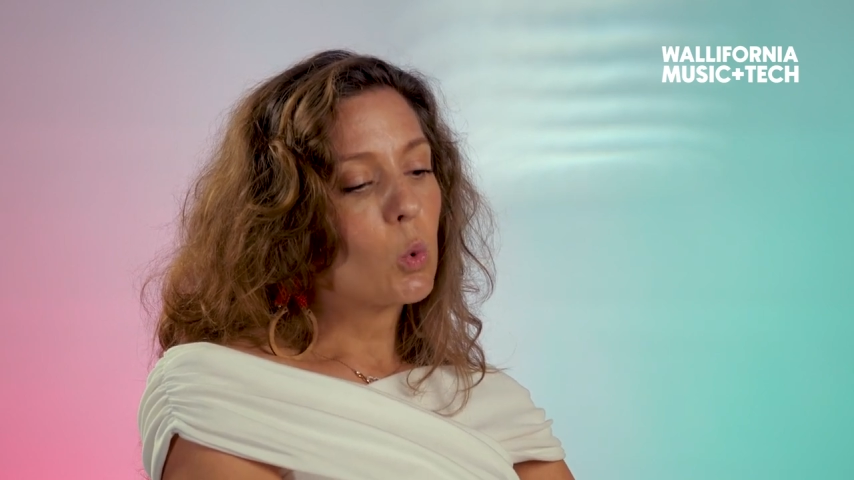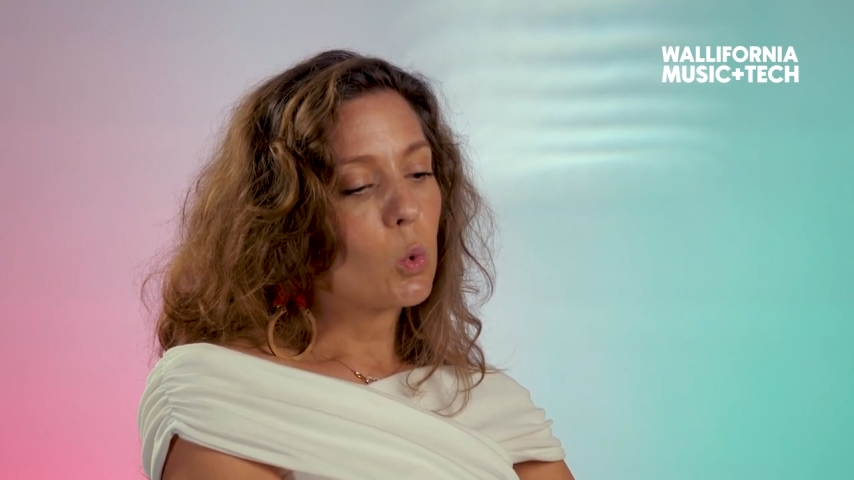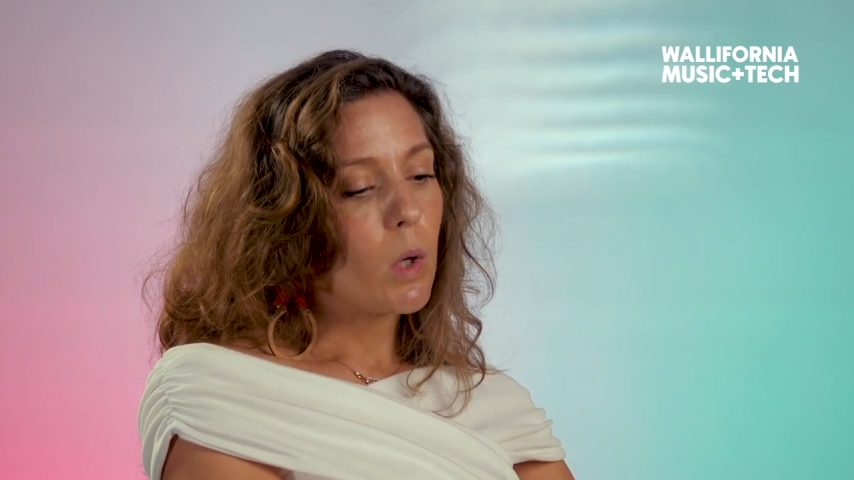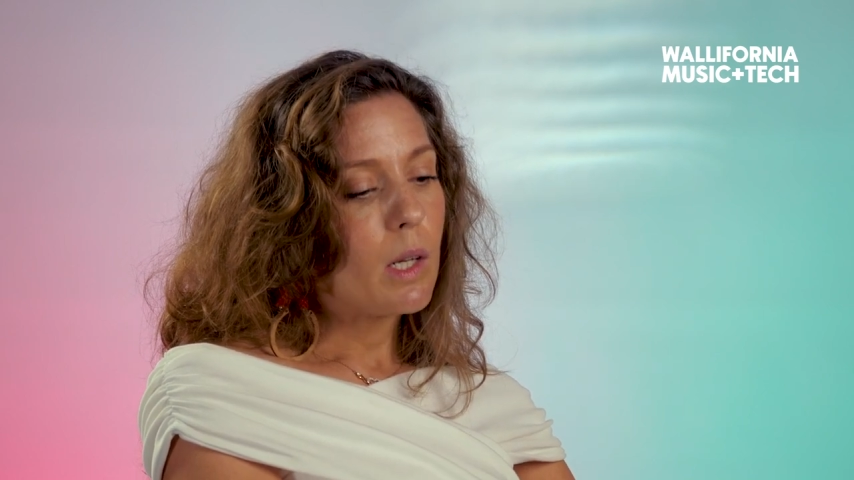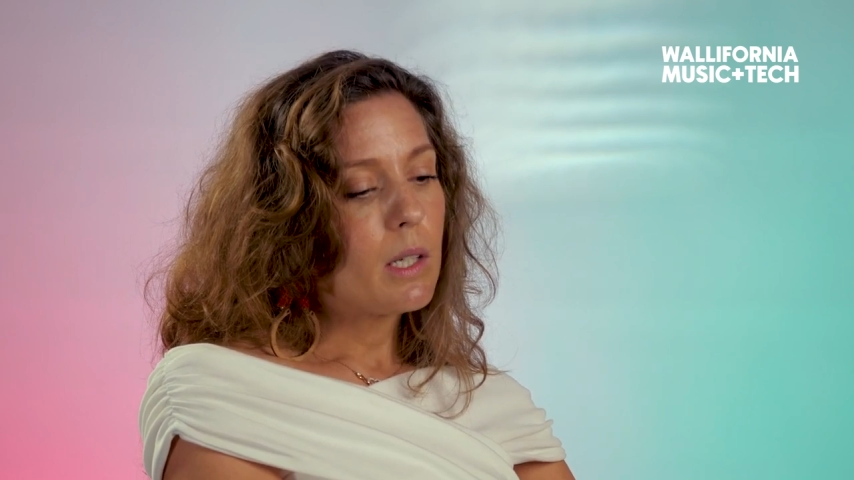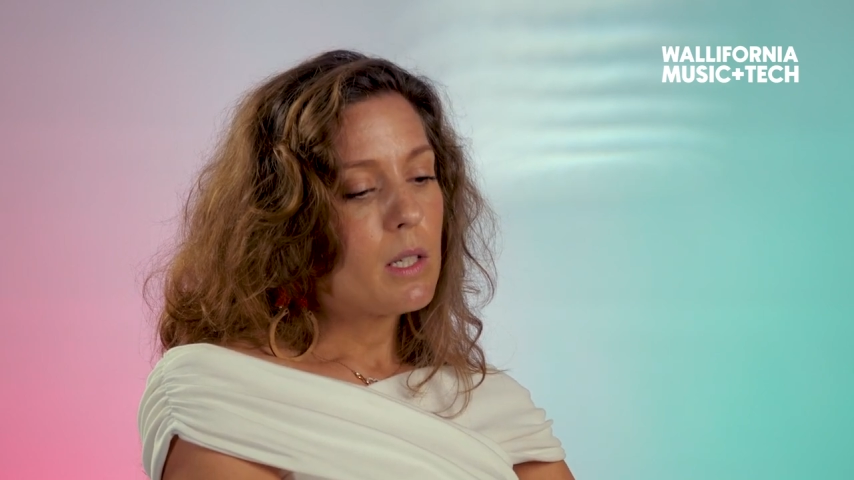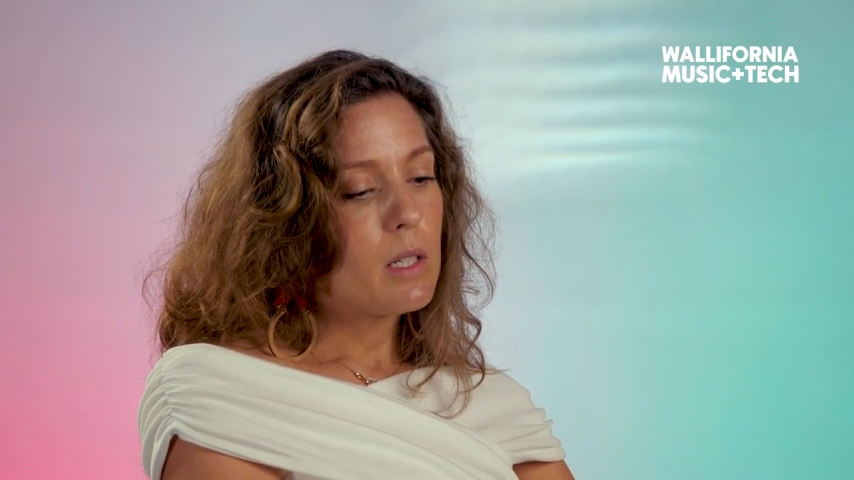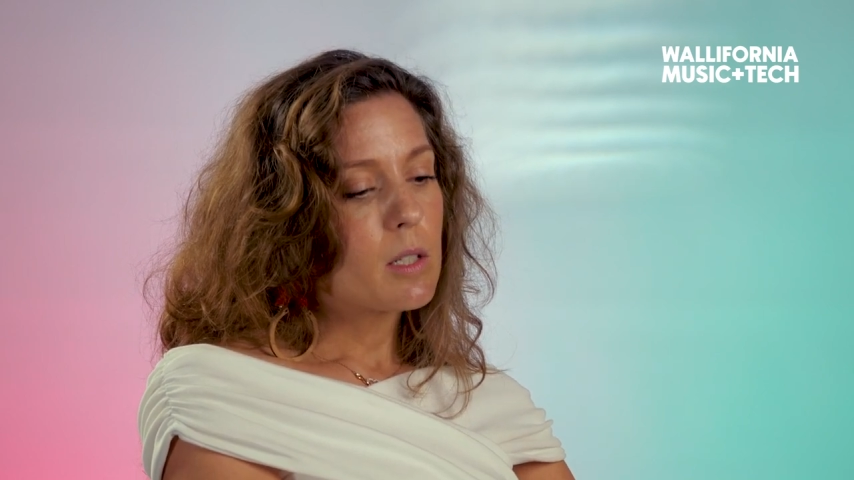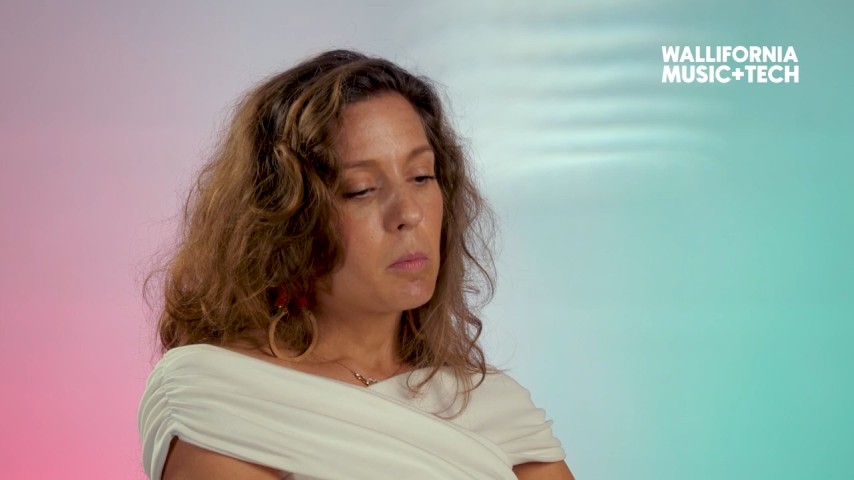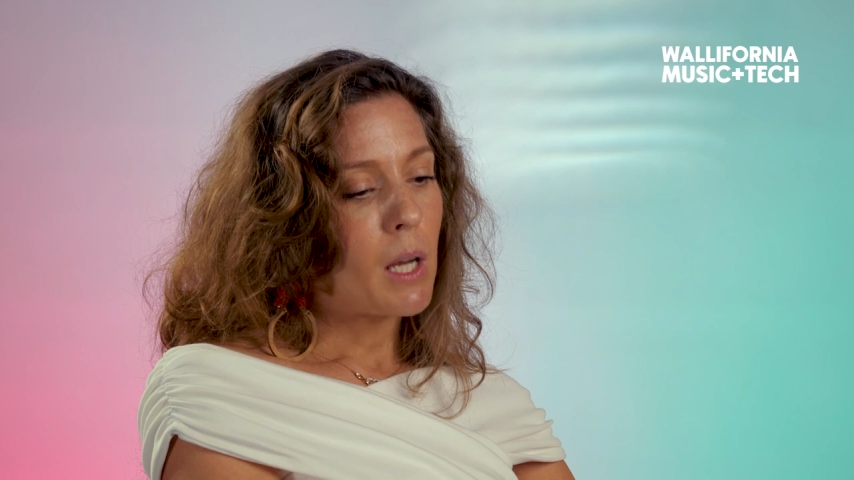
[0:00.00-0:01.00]
really
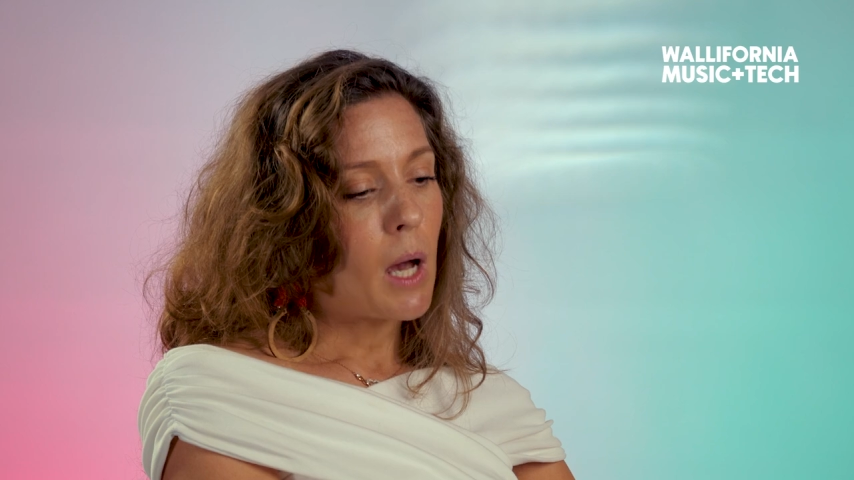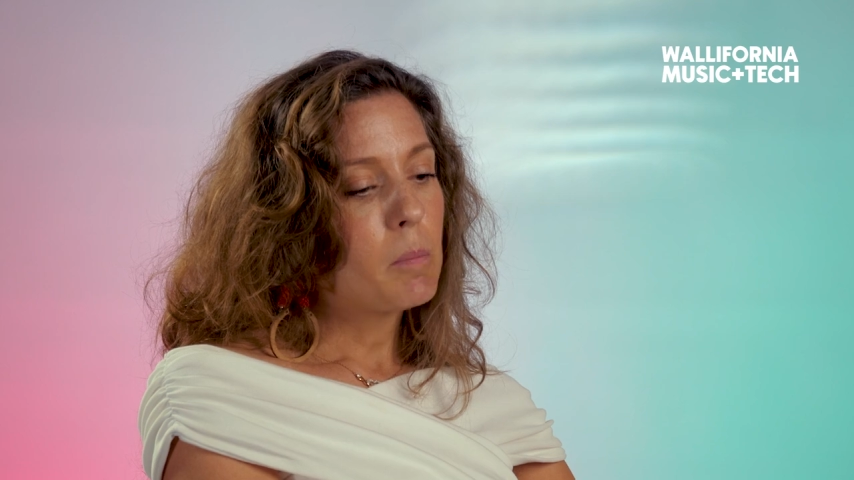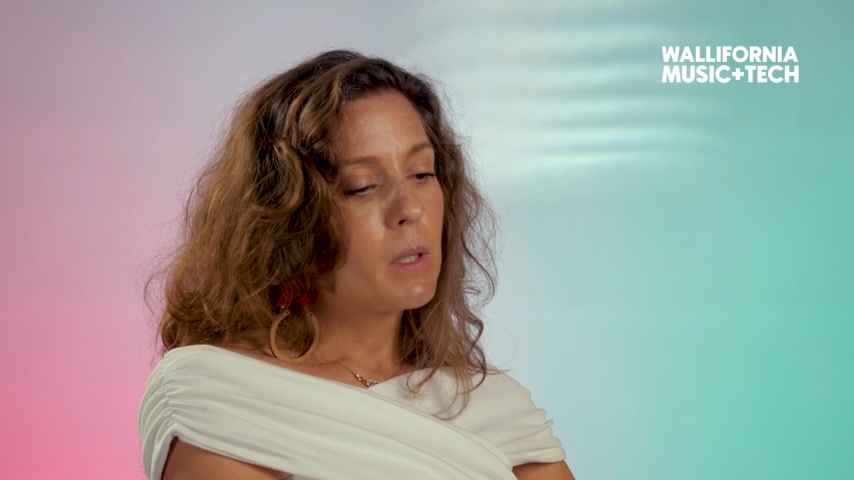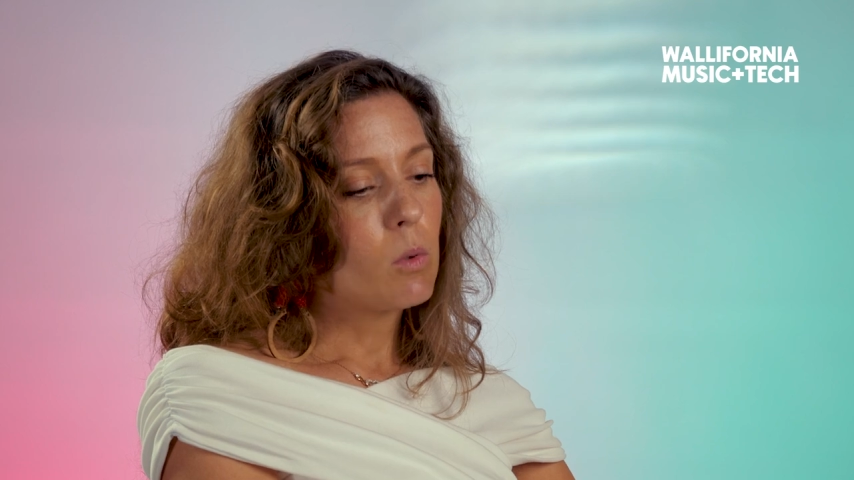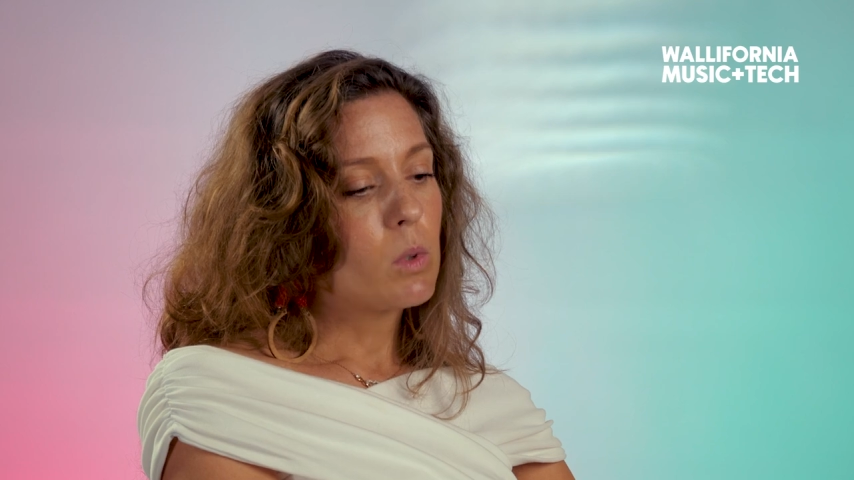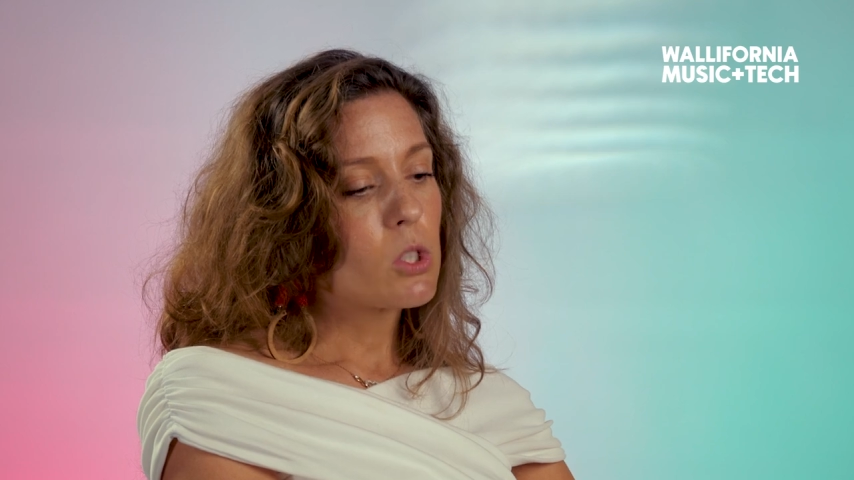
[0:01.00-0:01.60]
need to be happening,